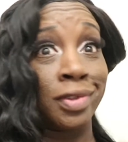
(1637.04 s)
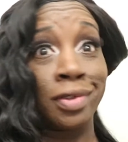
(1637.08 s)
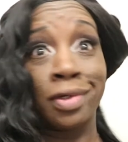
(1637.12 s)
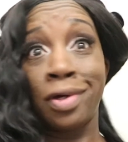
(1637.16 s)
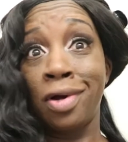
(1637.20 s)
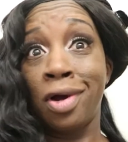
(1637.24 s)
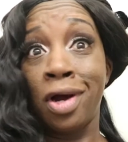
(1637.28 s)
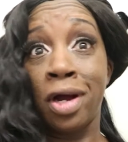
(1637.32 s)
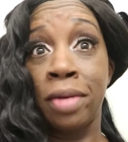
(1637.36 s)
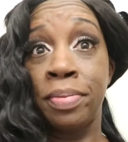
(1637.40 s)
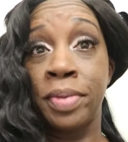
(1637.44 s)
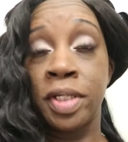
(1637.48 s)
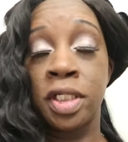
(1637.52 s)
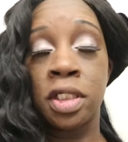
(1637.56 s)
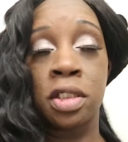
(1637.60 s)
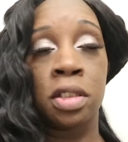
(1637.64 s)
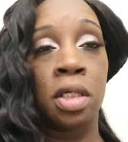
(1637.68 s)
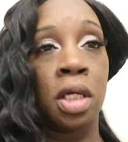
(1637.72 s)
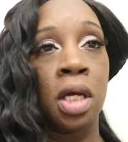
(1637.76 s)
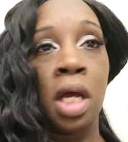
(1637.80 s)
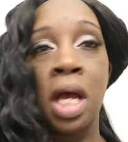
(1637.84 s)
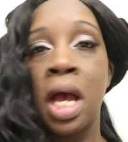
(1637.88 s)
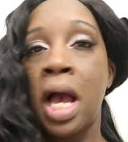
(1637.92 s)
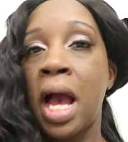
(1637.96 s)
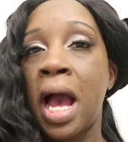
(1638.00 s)

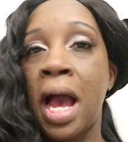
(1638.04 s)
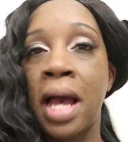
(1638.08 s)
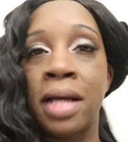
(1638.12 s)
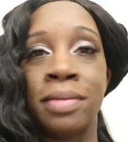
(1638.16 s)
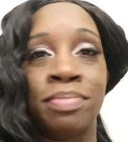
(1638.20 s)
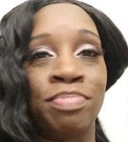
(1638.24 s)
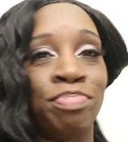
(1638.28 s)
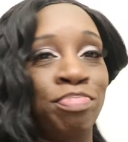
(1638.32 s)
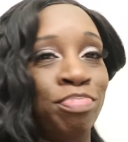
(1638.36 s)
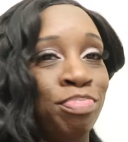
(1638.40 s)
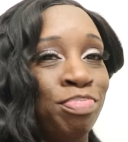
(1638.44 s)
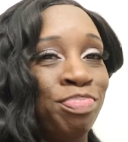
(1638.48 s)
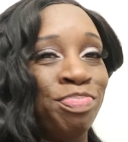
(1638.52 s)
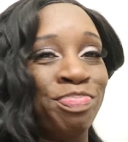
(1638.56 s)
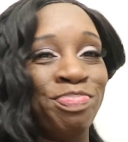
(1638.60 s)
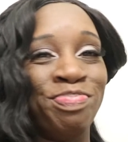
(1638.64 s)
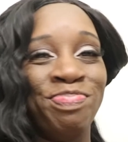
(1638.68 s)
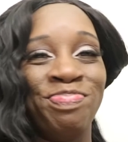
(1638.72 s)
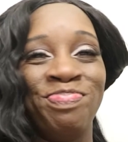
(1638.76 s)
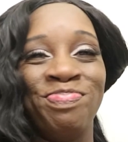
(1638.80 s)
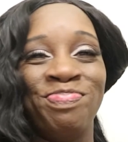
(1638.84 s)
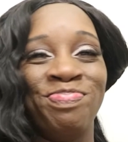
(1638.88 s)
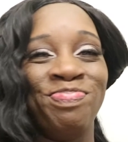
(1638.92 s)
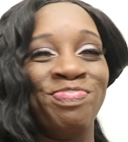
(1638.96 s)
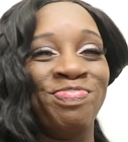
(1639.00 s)
garbage.
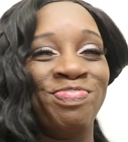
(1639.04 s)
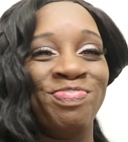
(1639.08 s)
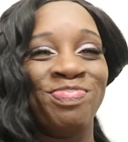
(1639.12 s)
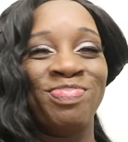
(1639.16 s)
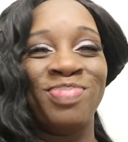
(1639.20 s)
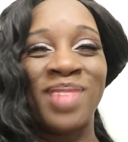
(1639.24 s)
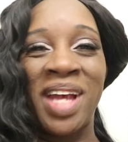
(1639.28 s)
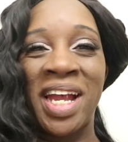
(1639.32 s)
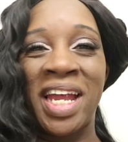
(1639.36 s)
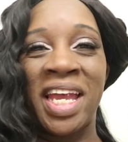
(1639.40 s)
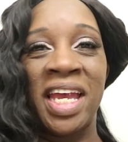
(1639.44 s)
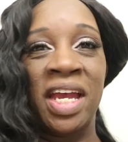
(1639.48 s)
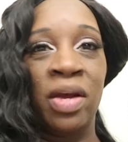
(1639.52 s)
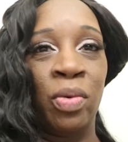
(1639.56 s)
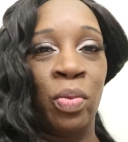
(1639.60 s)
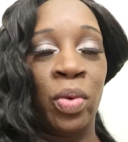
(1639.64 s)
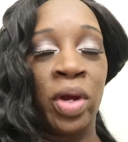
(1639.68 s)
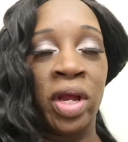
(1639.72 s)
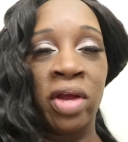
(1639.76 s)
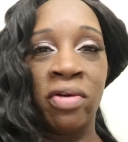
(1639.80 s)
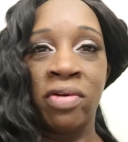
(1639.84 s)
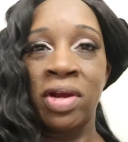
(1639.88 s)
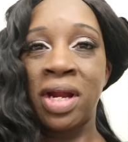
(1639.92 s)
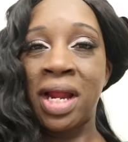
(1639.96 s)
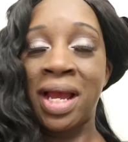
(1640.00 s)
Mm, I can't
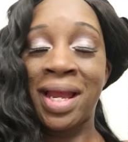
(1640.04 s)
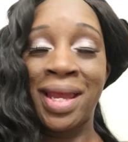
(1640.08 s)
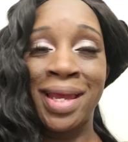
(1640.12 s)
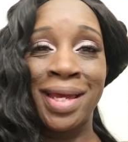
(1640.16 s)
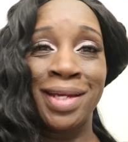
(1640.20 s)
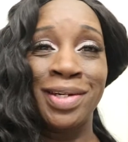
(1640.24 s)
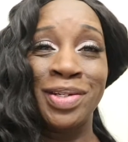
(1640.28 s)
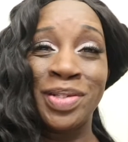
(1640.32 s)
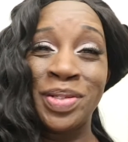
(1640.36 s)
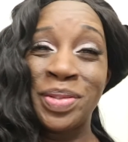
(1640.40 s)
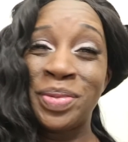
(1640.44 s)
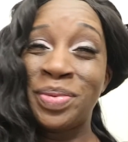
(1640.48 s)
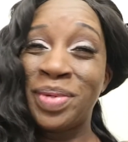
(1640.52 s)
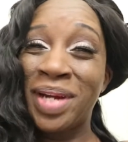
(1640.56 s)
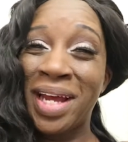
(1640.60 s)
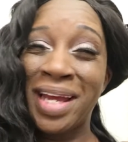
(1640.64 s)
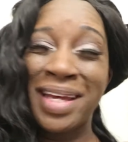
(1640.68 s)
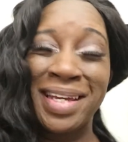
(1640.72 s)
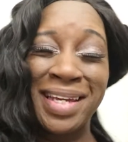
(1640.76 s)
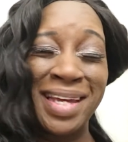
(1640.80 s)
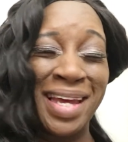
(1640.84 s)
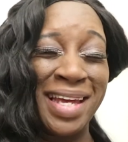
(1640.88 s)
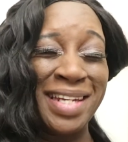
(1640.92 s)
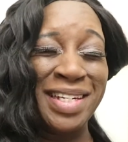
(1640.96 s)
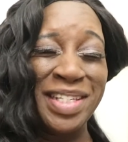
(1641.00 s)
wear it. I can't do it. I
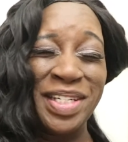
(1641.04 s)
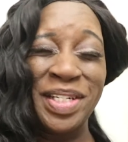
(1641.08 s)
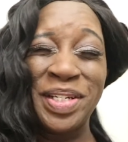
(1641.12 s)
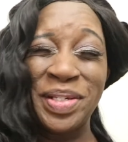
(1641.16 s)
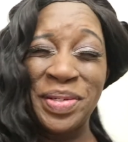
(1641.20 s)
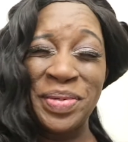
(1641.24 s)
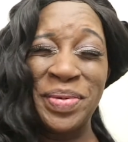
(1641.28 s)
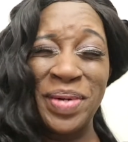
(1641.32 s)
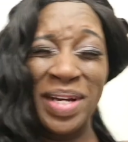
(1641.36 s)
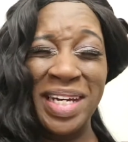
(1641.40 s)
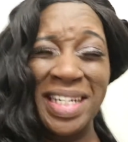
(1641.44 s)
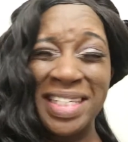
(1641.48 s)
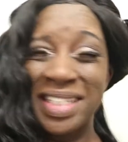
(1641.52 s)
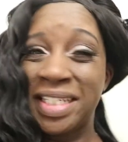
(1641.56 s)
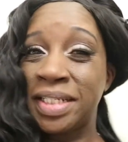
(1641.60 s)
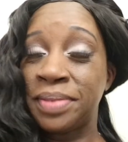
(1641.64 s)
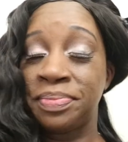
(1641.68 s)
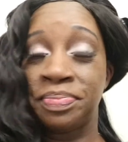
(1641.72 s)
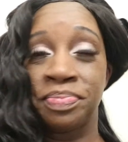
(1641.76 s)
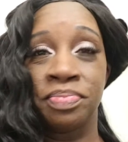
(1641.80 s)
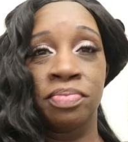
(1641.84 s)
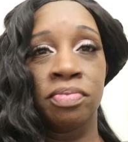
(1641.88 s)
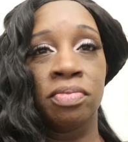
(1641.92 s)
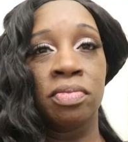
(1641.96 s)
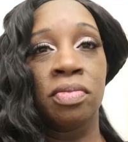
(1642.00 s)
can't do it
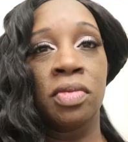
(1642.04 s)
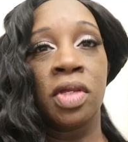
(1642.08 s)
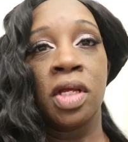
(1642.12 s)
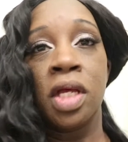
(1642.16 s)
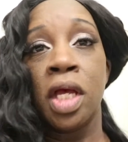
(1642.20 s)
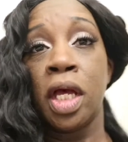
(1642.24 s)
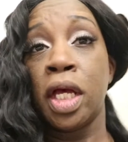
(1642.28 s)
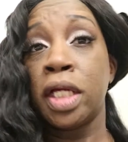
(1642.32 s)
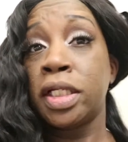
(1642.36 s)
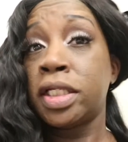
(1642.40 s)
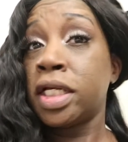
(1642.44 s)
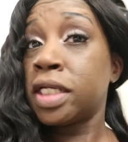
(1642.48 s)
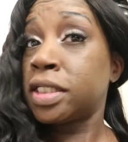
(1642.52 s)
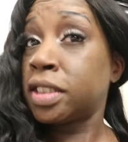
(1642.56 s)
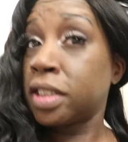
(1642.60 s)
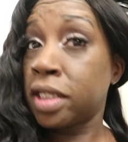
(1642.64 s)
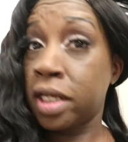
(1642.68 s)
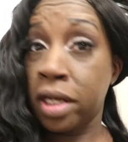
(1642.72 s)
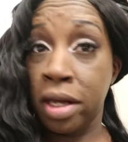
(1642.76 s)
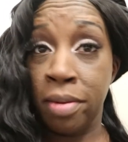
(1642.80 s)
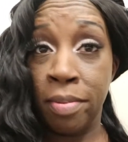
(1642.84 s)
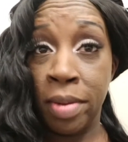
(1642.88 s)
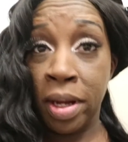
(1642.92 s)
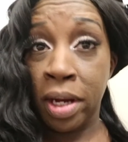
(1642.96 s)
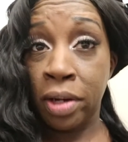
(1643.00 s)
it doesn't
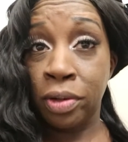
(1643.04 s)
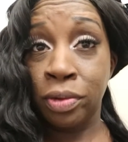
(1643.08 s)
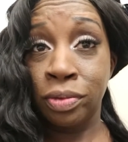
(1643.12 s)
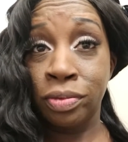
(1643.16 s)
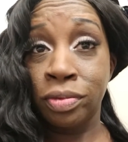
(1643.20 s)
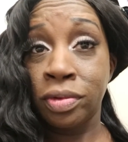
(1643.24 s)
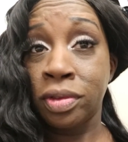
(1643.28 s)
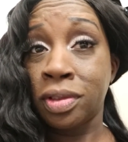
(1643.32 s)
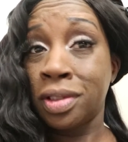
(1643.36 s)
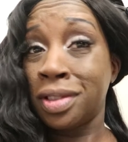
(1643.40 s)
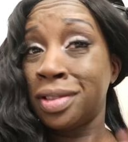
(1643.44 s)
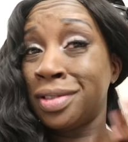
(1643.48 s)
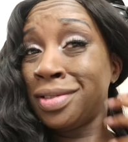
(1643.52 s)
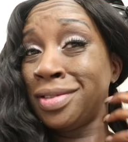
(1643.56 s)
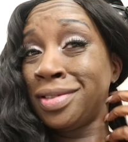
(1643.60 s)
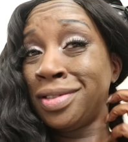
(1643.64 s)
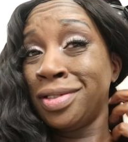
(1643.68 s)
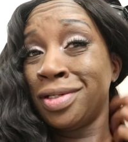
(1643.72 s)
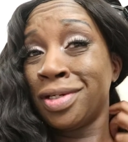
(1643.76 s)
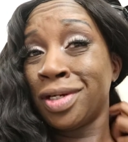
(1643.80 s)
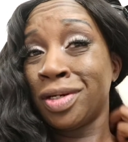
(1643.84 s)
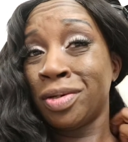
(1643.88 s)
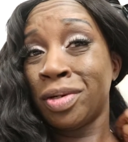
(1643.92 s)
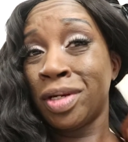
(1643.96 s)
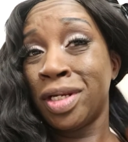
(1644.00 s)
come out and
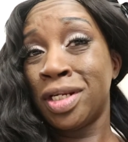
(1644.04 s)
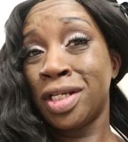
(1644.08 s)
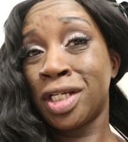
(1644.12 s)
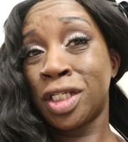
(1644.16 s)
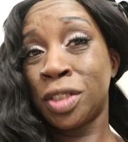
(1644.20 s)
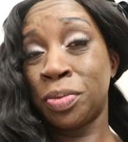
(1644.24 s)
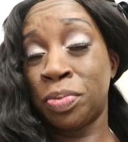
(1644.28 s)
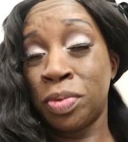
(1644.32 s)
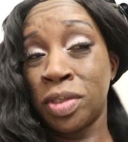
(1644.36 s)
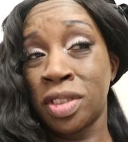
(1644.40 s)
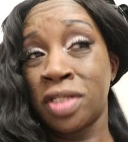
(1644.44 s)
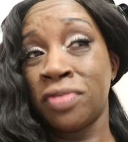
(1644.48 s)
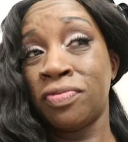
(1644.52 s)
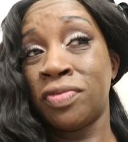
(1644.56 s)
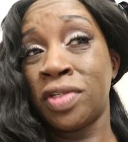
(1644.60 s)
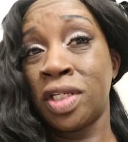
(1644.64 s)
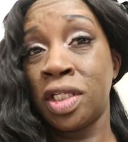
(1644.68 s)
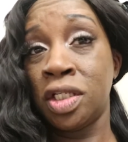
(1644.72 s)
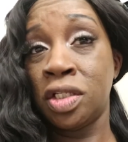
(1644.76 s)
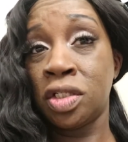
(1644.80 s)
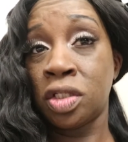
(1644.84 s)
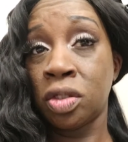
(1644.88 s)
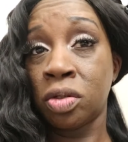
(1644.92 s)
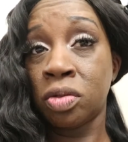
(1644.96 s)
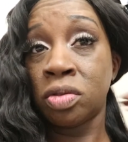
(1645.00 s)
you know inexpensive
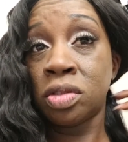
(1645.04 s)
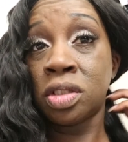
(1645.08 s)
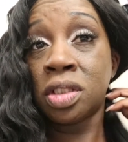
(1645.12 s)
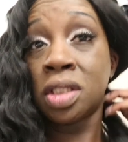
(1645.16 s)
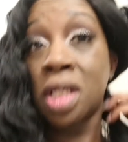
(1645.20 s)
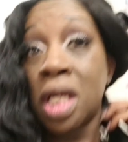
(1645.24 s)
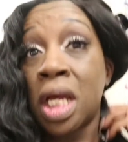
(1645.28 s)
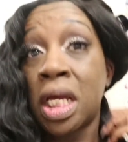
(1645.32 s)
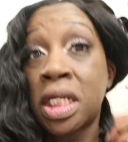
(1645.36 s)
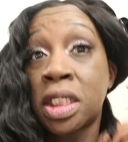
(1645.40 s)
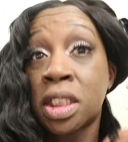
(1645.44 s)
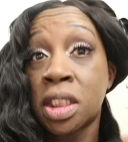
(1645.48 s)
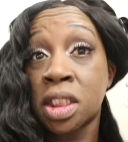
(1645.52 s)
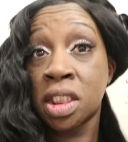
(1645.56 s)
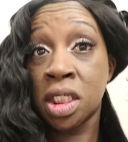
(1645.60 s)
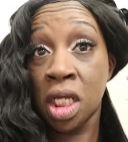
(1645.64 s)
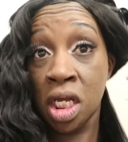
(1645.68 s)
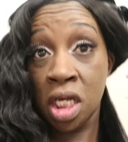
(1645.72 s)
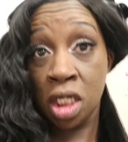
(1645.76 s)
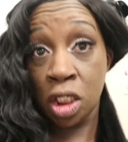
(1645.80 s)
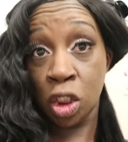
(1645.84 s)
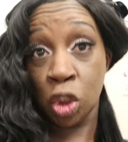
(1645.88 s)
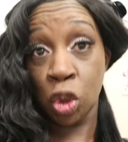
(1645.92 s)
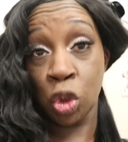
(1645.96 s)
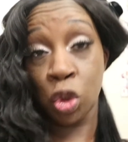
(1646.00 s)
t-shirts it
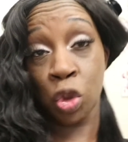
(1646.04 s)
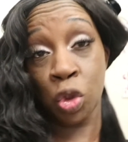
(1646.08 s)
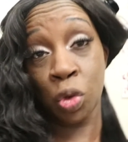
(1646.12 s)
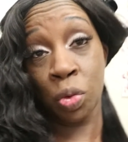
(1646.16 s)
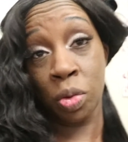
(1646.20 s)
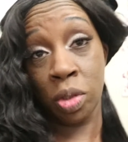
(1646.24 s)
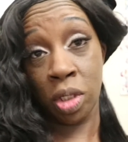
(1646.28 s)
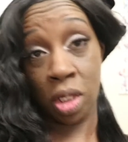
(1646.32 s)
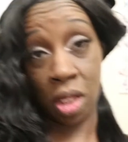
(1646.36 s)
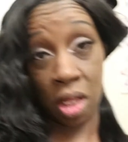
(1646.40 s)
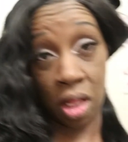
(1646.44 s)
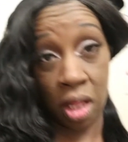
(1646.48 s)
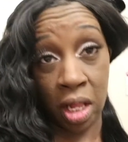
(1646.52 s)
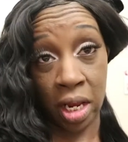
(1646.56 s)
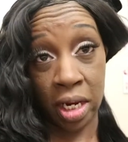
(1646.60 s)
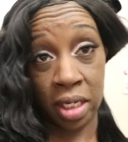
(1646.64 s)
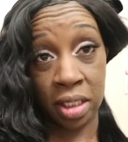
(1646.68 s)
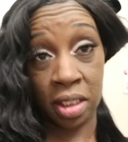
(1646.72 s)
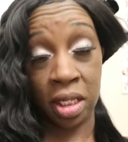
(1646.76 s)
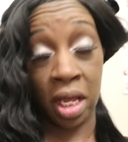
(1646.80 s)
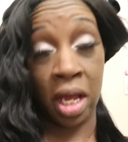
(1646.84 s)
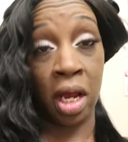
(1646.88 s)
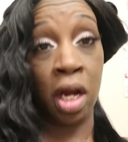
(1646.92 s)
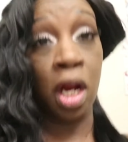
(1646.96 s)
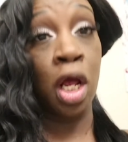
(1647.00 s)
tends to get
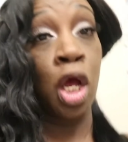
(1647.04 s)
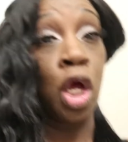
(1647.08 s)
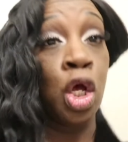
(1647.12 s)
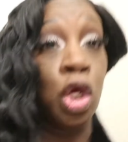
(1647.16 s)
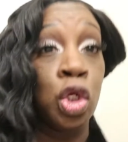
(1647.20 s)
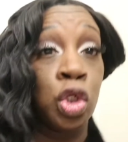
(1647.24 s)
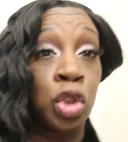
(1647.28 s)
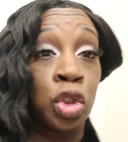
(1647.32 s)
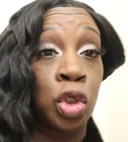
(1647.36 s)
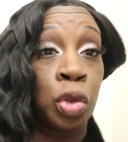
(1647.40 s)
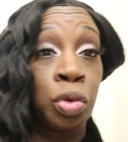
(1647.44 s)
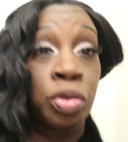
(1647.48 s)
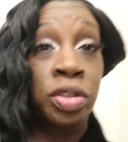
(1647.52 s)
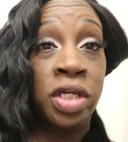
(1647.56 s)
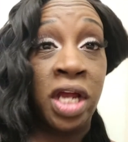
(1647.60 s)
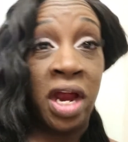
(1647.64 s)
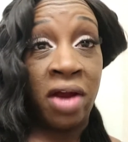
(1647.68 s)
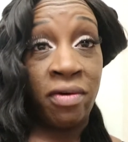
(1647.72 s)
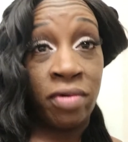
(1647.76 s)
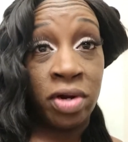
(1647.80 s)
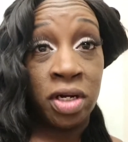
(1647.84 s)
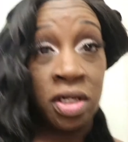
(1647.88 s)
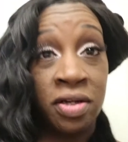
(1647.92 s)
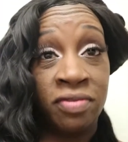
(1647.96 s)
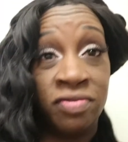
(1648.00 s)
like that so
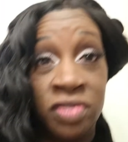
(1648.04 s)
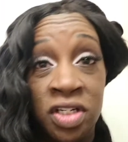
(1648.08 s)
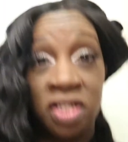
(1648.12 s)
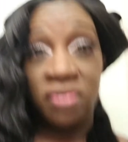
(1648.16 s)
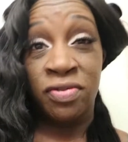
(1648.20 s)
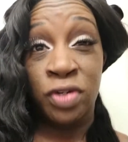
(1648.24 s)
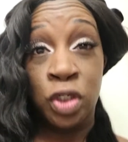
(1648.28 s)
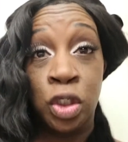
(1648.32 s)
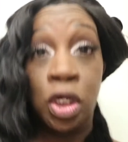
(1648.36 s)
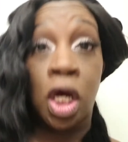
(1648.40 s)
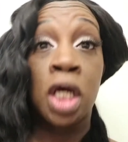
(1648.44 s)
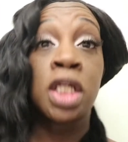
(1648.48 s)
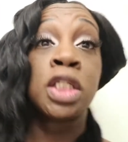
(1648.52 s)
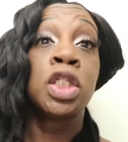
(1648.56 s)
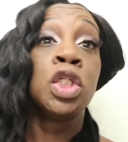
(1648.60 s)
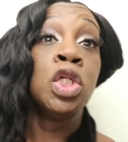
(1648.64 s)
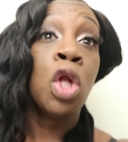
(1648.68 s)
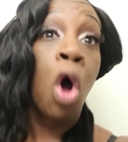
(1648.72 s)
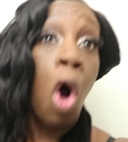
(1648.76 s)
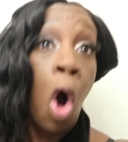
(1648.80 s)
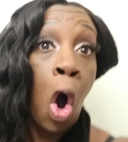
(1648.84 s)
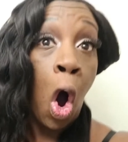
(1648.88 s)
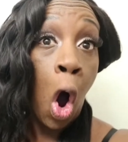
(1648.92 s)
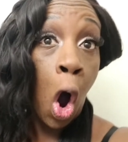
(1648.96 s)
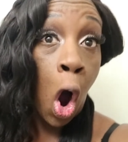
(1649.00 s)
Tara Love Diva does
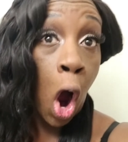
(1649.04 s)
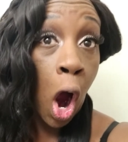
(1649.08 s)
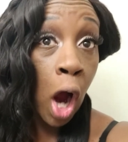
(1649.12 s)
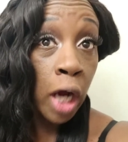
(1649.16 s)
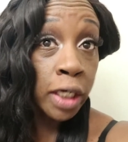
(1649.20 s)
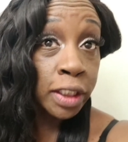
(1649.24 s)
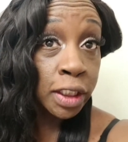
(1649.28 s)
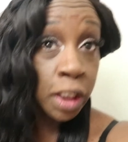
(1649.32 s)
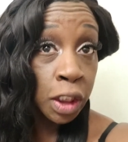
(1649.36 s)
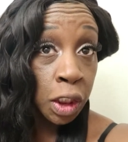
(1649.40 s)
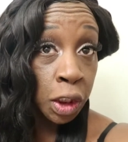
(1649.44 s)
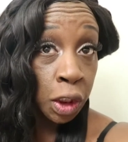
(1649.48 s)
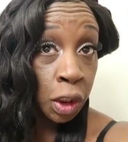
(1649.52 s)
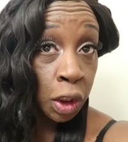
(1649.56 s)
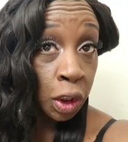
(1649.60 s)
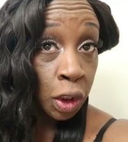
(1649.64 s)
not